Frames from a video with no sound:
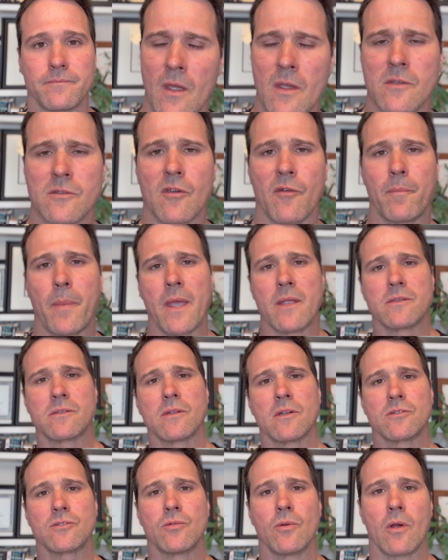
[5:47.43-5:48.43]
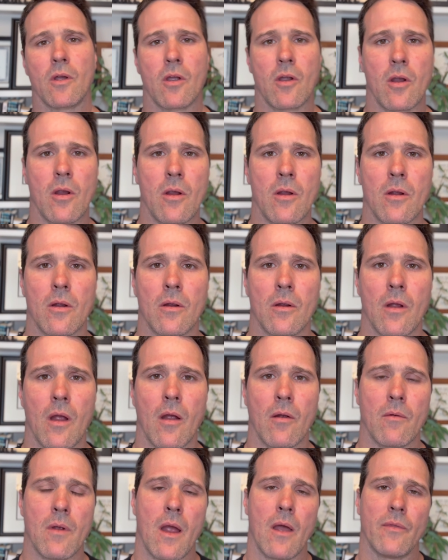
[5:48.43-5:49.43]
So if pain starts to occur
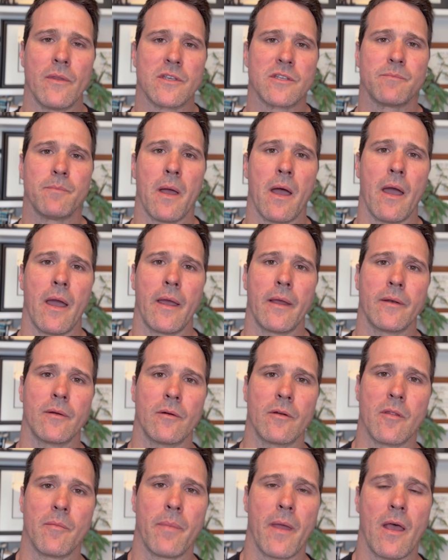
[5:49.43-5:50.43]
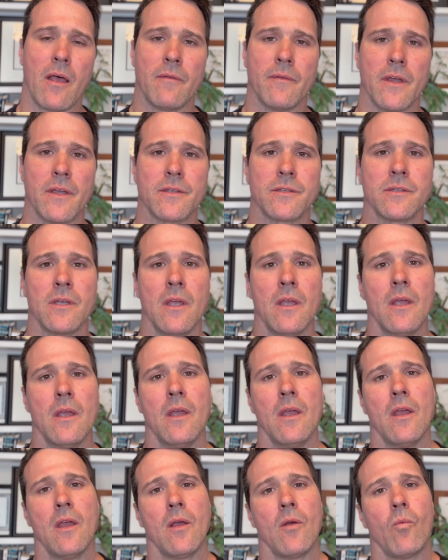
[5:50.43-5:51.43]
around the spine or the pelvis,
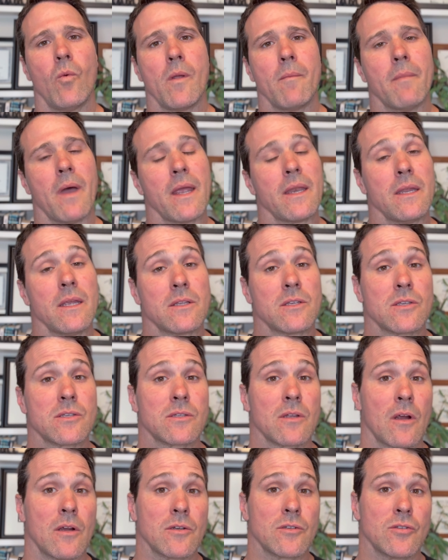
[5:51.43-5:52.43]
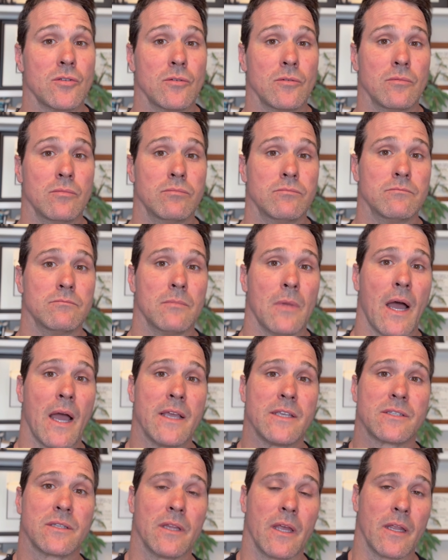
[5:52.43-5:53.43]
we might need to start to
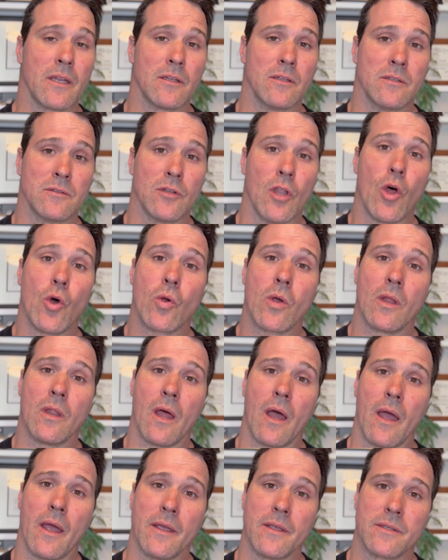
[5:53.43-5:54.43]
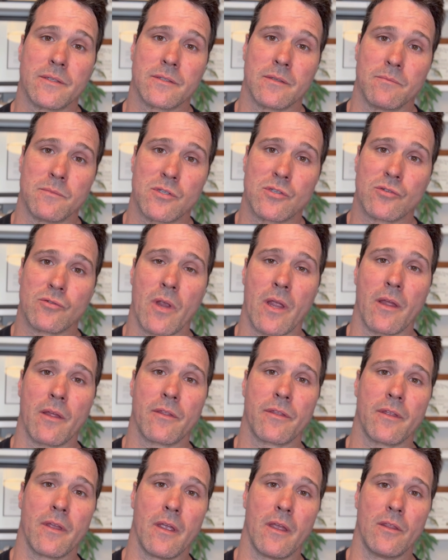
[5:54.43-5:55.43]
isolate and localize some
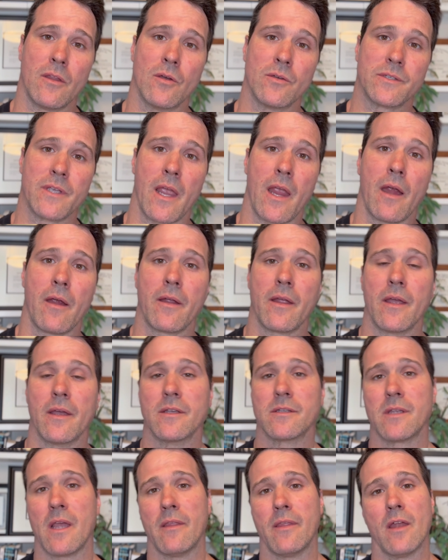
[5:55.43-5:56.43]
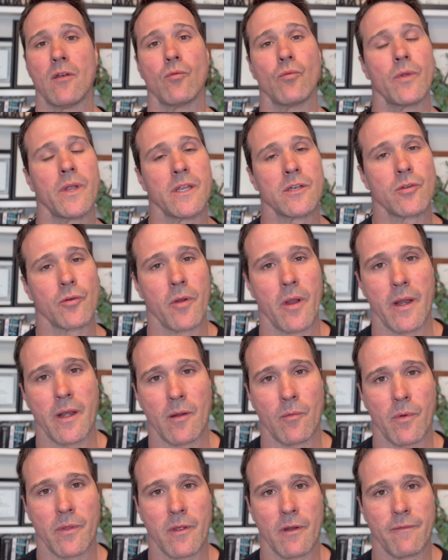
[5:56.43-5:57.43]
strength in those areas and then reintegrate
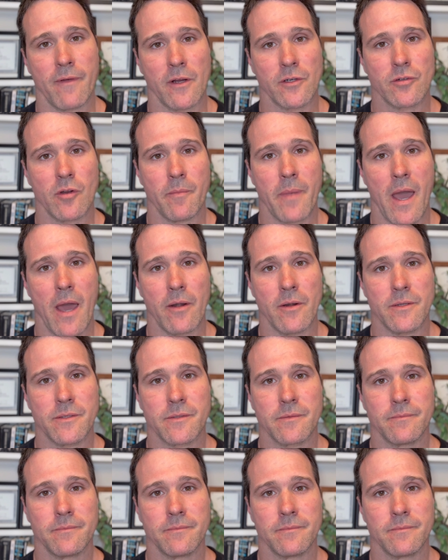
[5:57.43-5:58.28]
it with our functional patterns.